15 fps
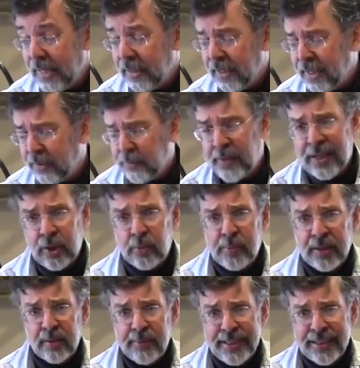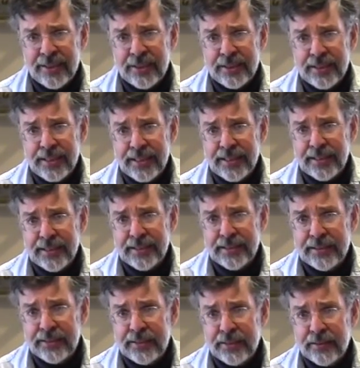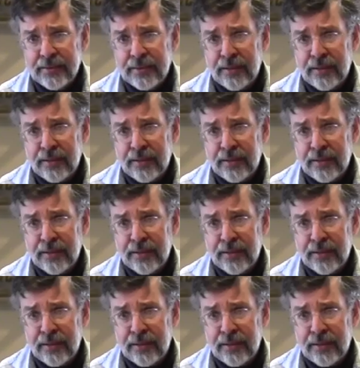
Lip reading: 300 millimeters is